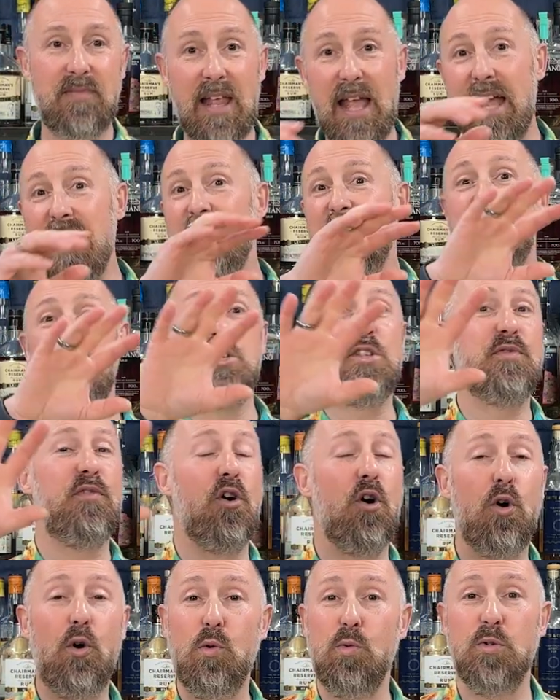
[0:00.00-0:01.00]
and this is for
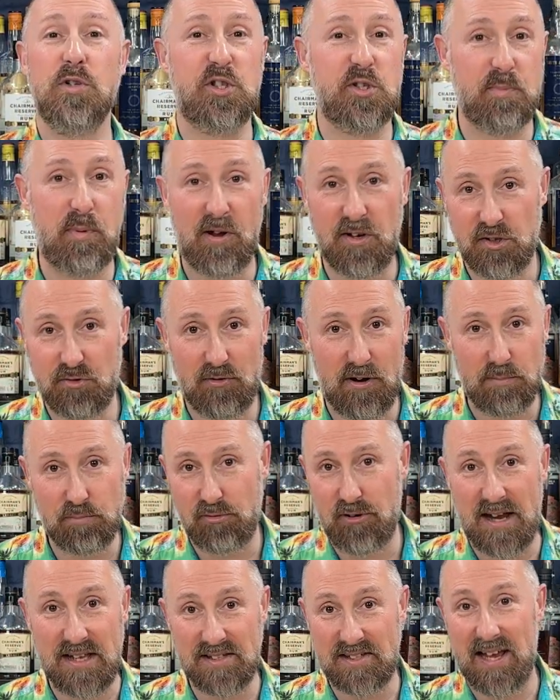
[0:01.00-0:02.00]
all the spiced rum
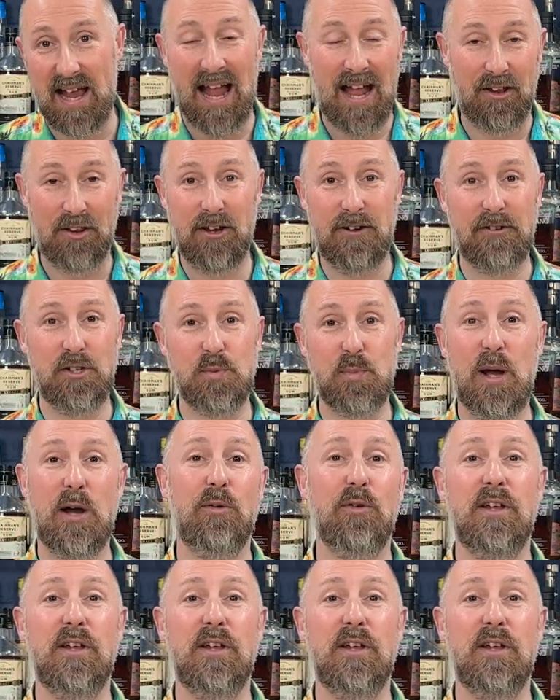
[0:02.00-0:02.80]
brands that are out there as well,